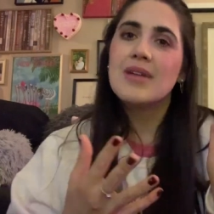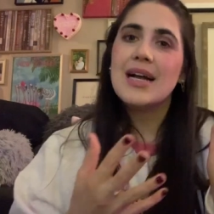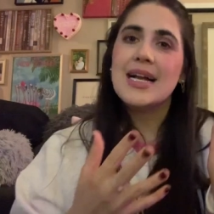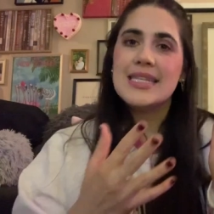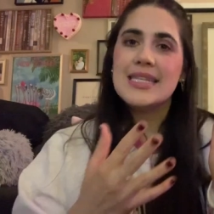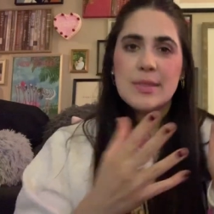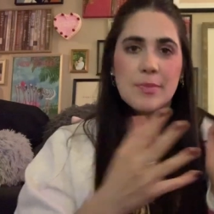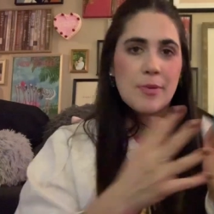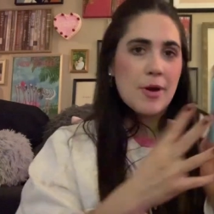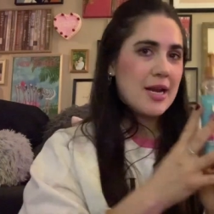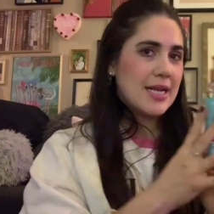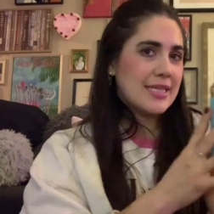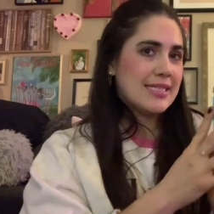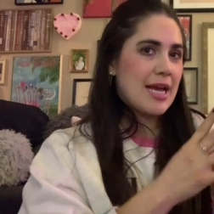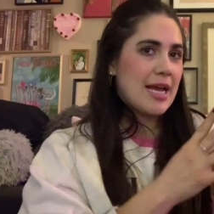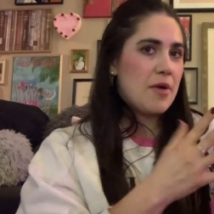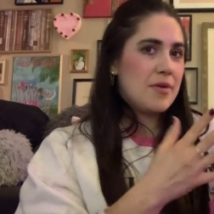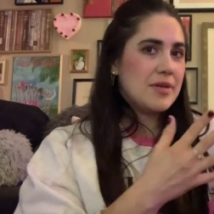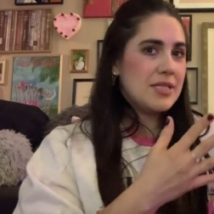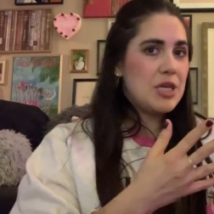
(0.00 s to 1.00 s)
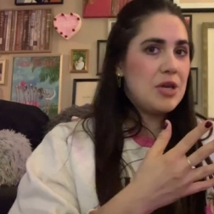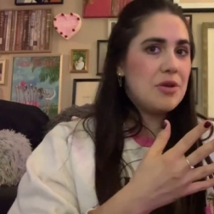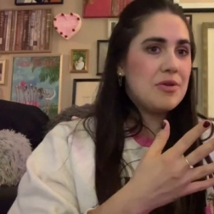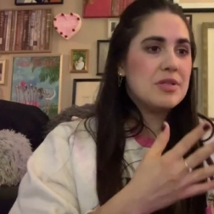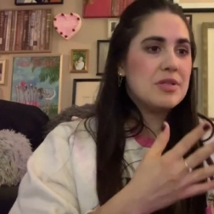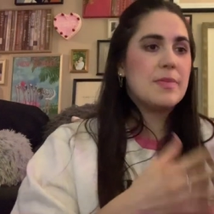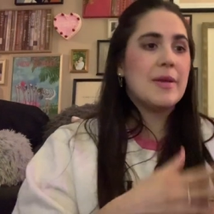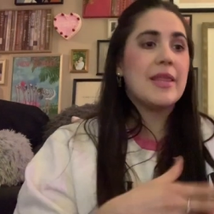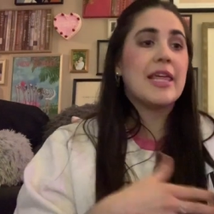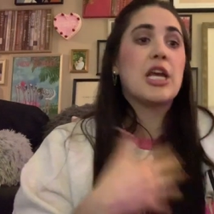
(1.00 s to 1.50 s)
It's a product I always
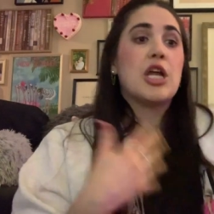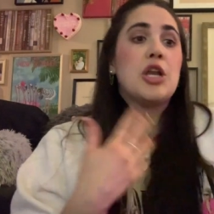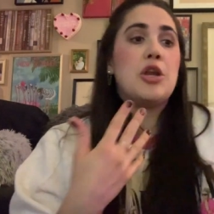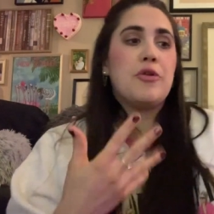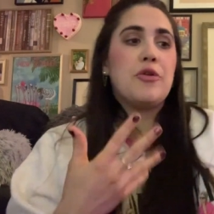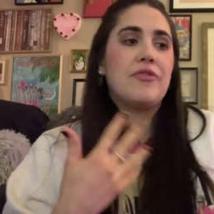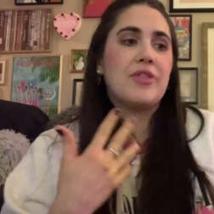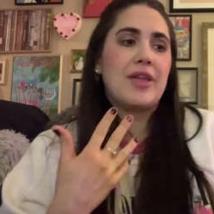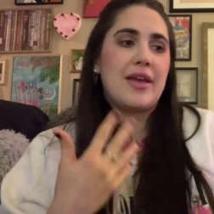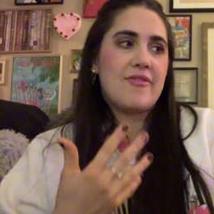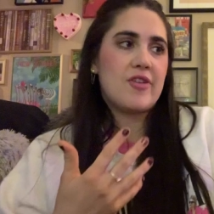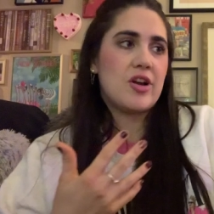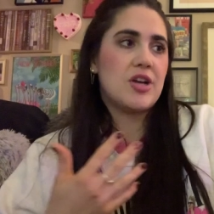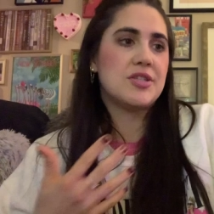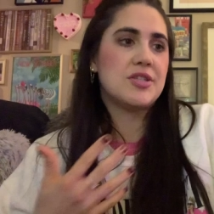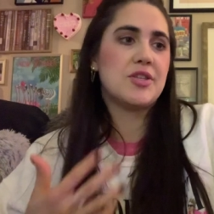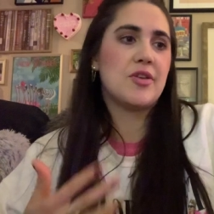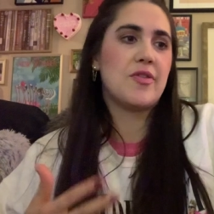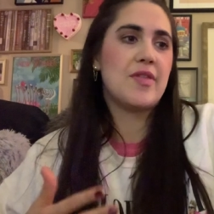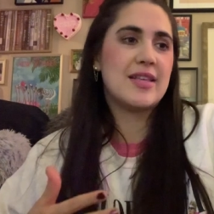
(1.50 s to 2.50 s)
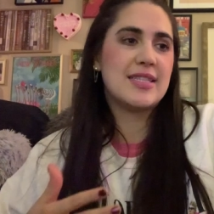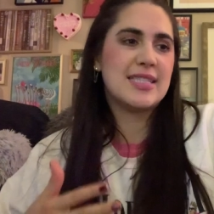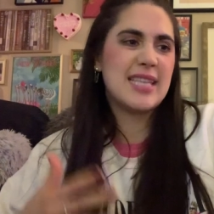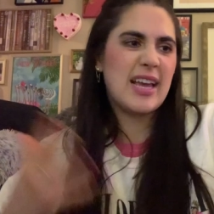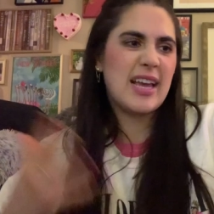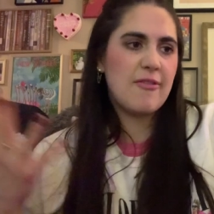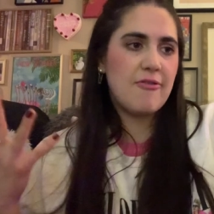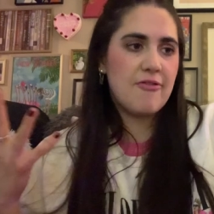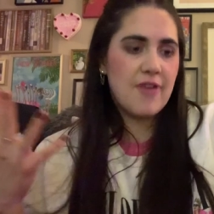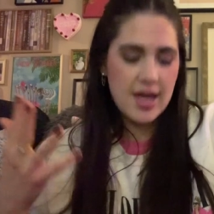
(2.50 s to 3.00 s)
use, but like a new flavor. So that's
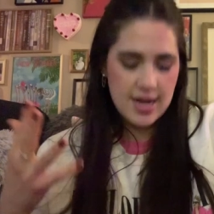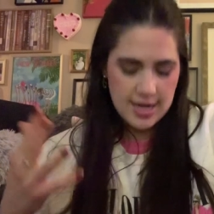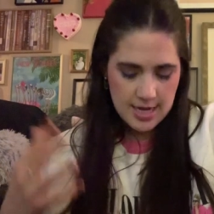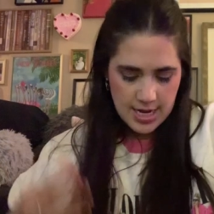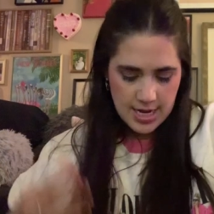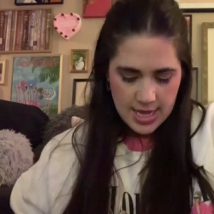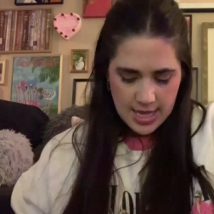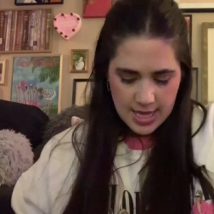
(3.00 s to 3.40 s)
like fun.